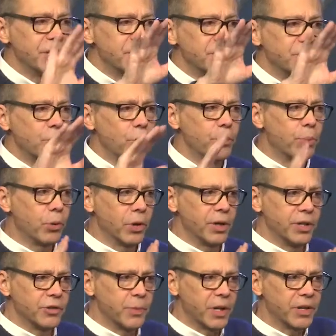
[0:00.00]
this is so
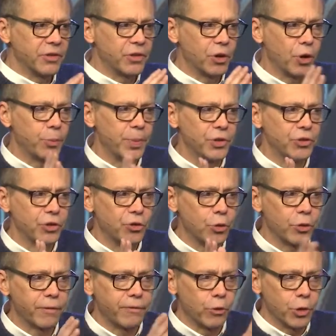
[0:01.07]
important is because it opens the
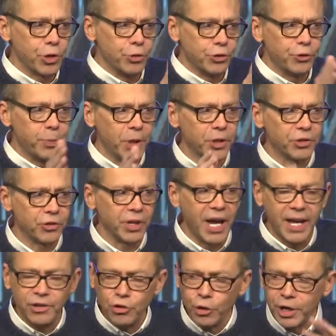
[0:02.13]
door for you spiritually.
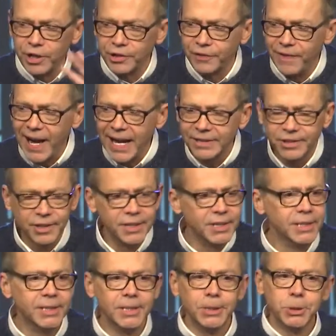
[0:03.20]
And during this
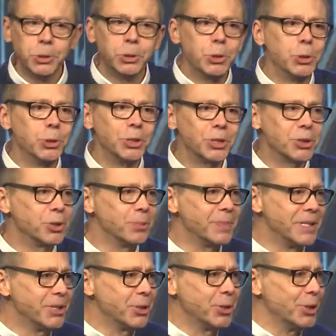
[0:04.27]
fast, ooh, this is going
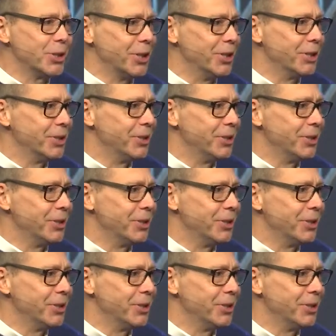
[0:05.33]
to be good.